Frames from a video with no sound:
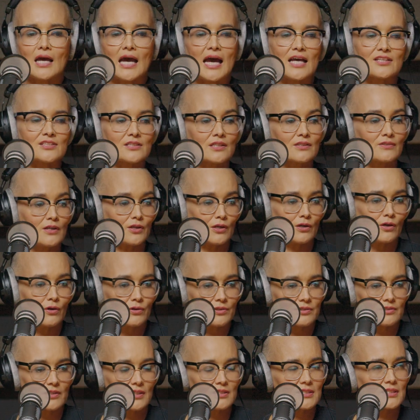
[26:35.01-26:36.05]
As I got
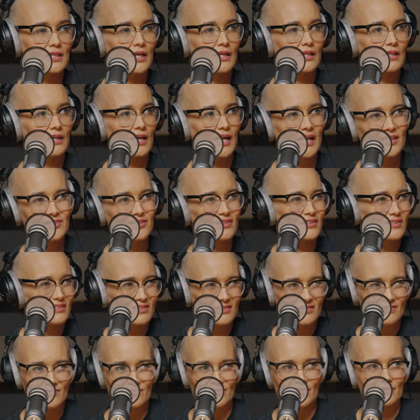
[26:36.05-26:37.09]
older, I was kind of like, actually,
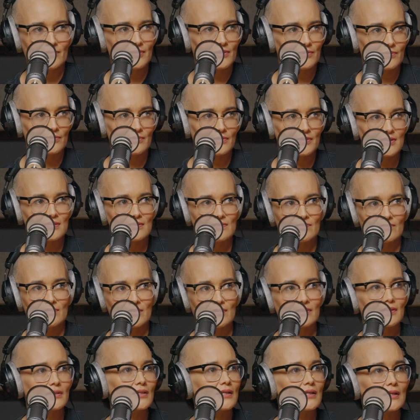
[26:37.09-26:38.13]
this is very good. This is
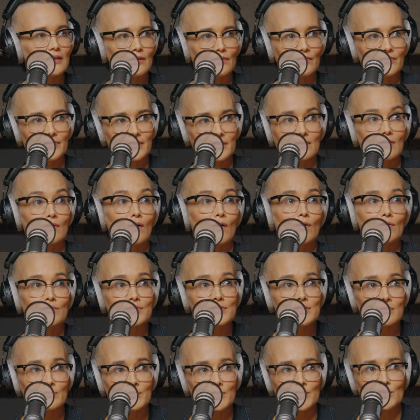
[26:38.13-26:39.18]
very healthy and
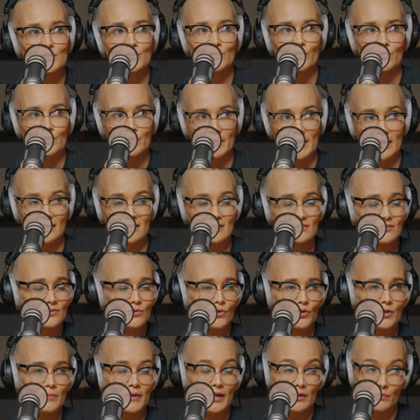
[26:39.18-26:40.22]
wholesome to talk about
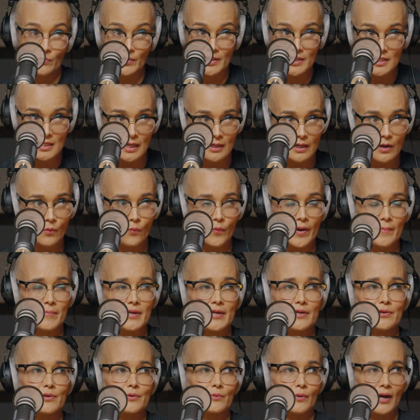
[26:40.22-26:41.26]
it with younger
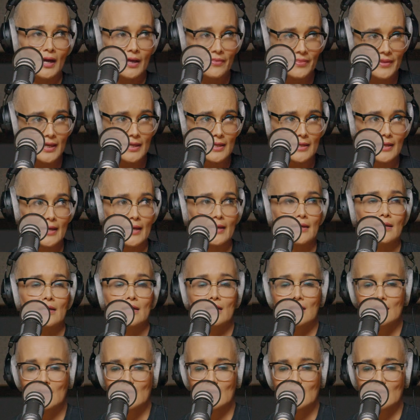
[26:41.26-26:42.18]
women who aren't there yet.